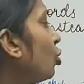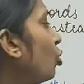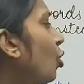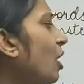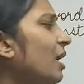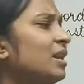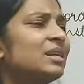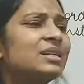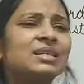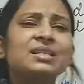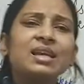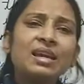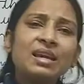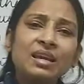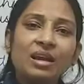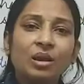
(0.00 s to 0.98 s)
Rohan is
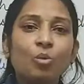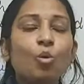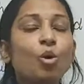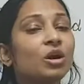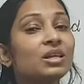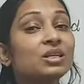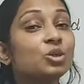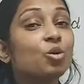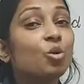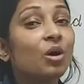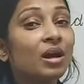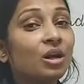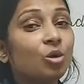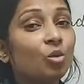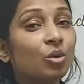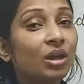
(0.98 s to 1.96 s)
singing. What is
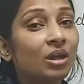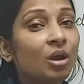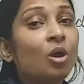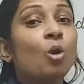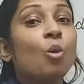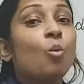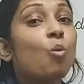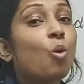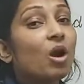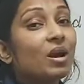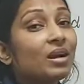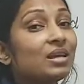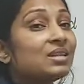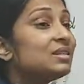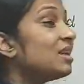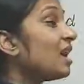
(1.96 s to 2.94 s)
Rohan doing?
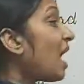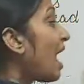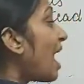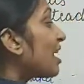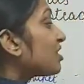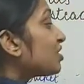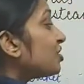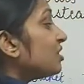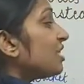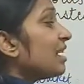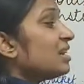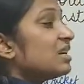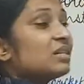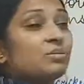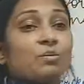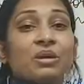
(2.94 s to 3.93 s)
What is the action that
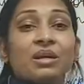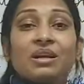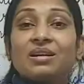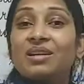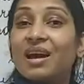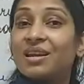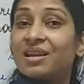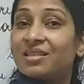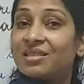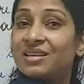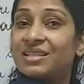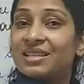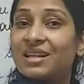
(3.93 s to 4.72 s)
is being done in this